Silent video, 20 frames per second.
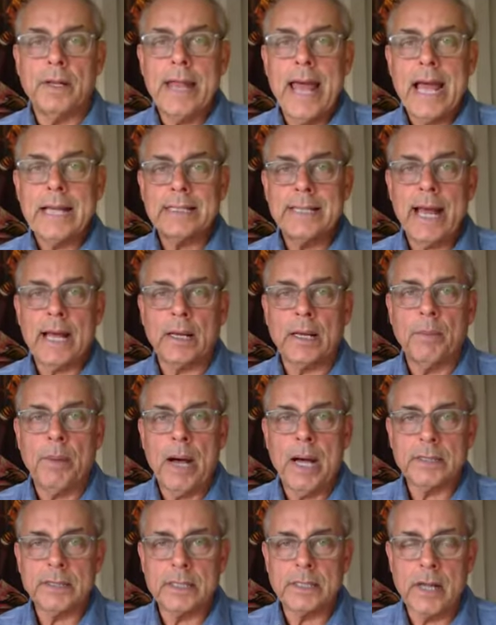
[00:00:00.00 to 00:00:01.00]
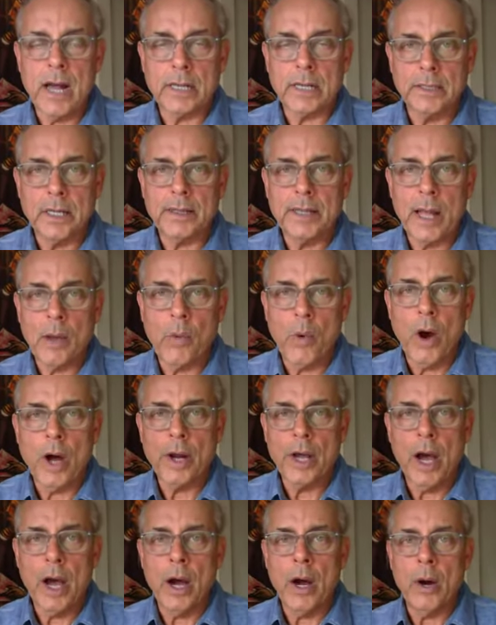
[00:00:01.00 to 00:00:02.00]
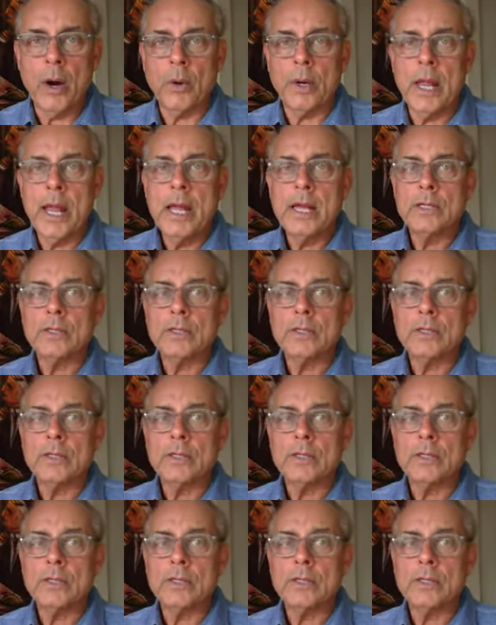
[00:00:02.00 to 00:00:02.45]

NASDAQ composite stocks that they want to own.